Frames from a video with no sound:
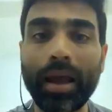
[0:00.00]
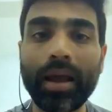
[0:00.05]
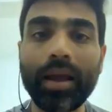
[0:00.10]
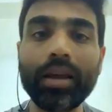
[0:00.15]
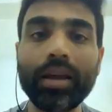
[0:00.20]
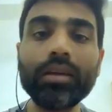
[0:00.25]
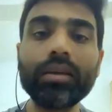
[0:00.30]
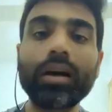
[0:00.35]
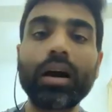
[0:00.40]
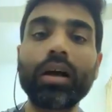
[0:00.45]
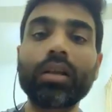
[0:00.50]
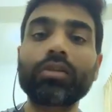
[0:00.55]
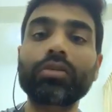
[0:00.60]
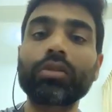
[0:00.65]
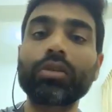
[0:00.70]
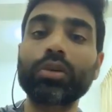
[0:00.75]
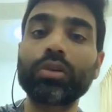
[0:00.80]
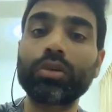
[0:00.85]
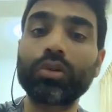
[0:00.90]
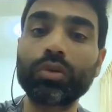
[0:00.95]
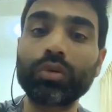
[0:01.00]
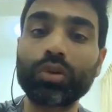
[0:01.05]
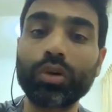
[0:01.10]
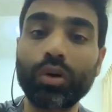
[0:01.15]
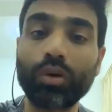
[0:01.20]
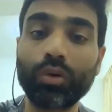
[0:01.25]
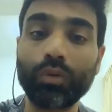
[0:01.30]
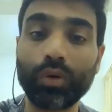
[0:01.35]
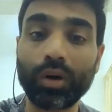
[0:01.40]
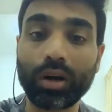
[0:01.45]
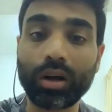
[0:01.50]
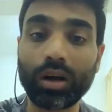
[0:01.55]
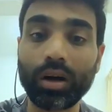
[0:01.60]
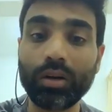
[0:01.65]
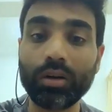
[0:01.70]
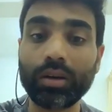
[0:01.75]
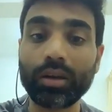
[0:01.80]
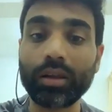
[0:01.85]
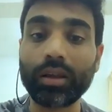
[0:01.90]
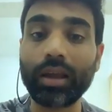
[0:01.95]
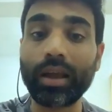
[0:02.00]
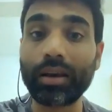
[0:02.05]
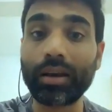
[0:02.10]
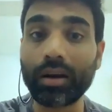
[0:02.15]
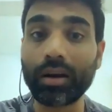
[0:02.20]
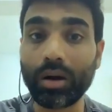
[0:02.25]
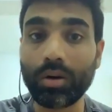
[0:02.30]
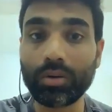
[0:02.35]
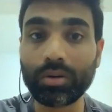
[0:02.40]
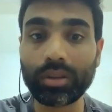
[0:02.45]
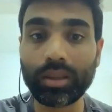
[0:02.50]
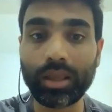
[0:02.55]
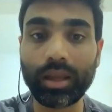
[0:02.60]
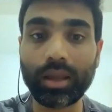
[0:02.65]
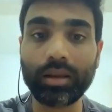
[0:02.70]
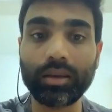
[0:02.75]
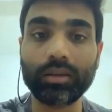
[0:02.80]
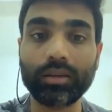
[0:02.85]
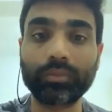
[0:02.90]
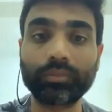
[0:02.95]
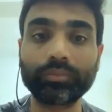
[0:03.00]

and also you do your workout around that.